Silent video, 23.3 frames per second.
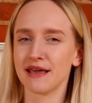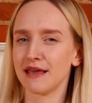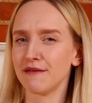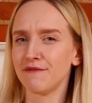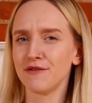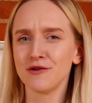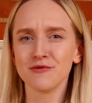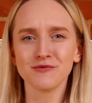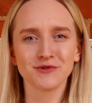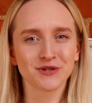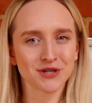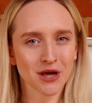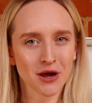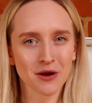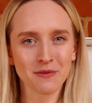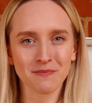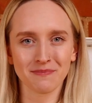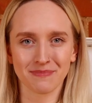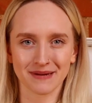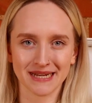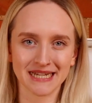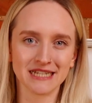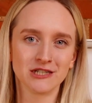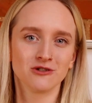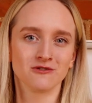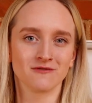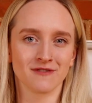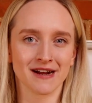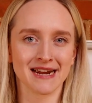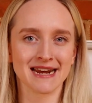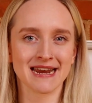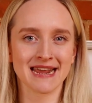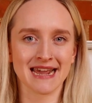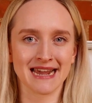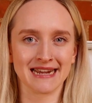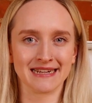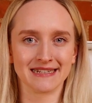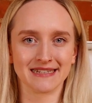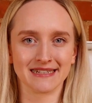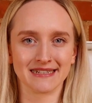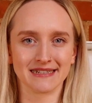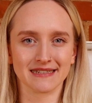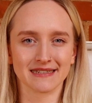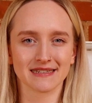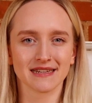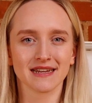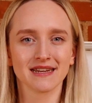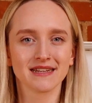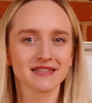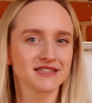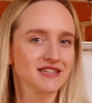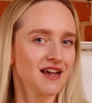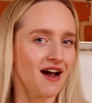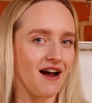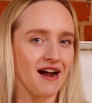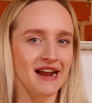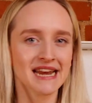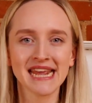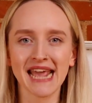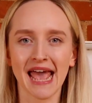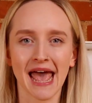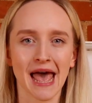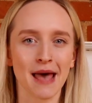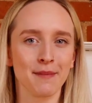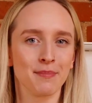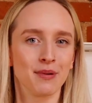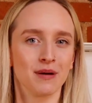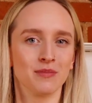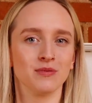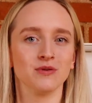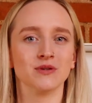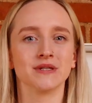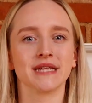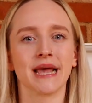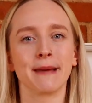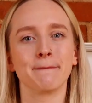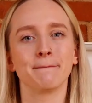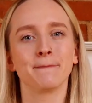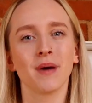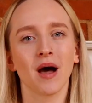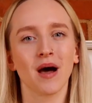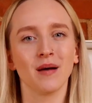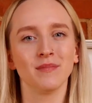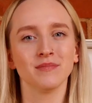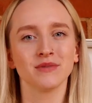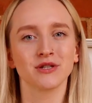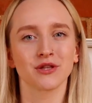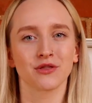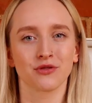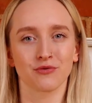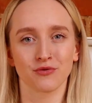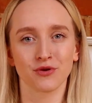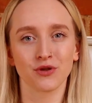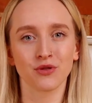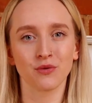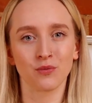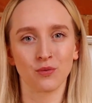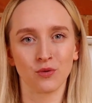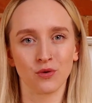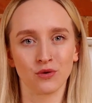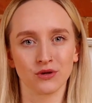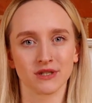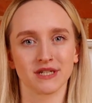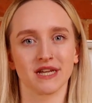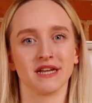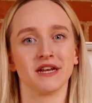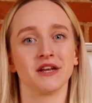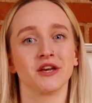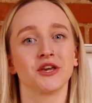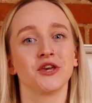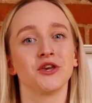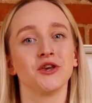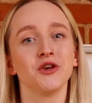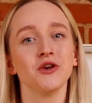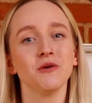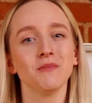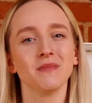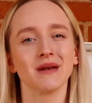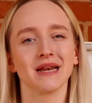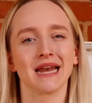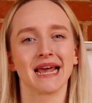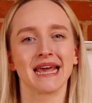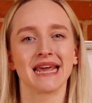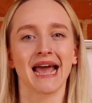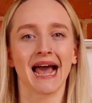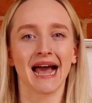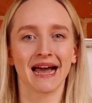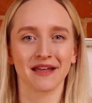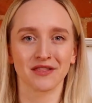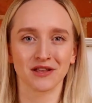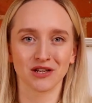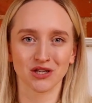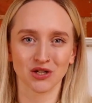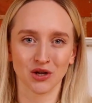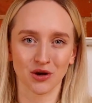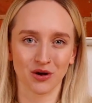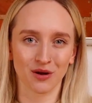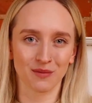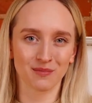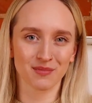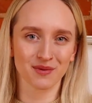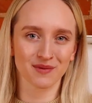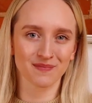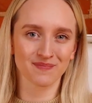If you don't bleed your radiators, tiny air bubbles get pumped through the water and accumulate at the top.